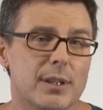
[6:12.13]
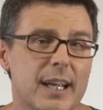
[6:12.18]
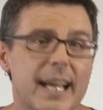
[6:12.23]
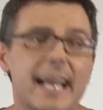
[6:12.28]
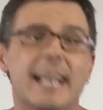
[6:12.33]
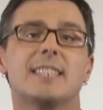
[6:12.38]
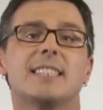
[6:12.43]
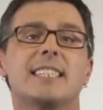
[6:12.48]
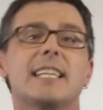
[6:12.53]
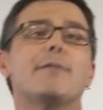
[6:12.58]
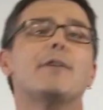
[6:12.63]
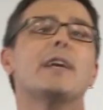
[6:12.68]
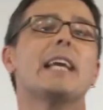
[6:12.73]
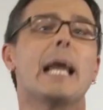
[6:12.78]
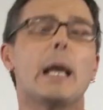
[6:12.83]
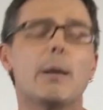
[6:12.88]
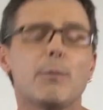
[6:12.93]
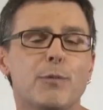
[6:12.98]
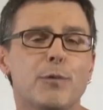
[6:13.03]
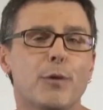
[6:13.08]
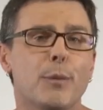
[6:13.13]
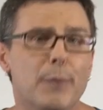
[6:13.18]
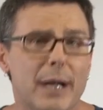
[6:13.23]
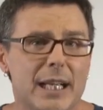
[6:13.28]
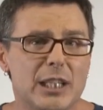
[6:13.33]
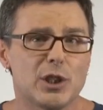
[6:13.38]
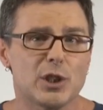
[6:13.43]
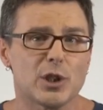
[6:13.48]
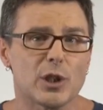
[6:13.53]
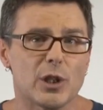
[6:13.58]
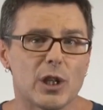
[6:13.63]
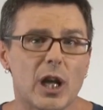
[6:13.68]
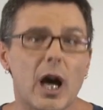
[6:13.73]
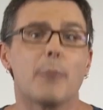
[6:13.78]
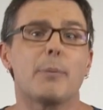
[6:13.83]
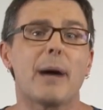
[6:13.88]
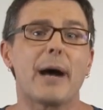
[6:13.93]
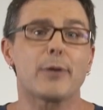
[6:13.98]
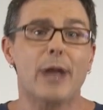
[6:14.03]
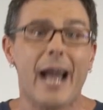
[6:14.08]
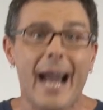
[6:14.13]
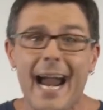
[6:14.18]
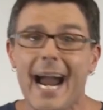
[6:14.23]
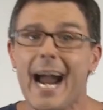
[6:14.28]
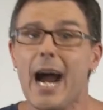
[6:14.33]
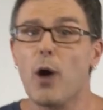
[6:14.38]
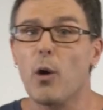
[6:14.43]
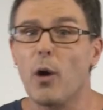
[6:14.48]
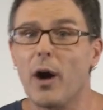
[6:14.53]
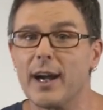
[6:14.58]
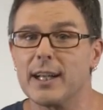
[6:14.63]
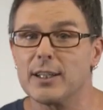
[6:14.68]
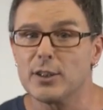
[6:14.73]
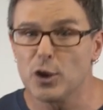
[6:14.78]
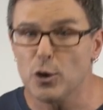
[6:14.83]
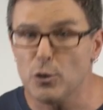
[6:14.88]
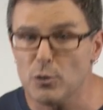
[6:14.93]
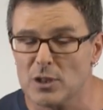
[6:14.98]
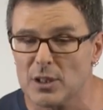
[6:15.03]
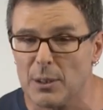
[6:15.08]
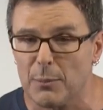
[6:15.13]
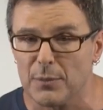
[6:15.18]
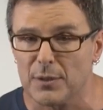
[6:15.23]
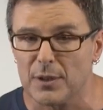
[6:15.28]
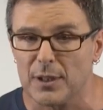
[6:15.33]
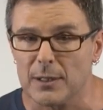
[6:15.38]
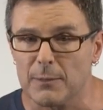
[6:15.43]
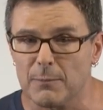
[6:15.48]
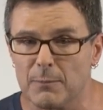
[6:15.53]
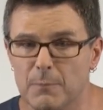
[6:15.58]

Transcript: It's giving information about how I do something.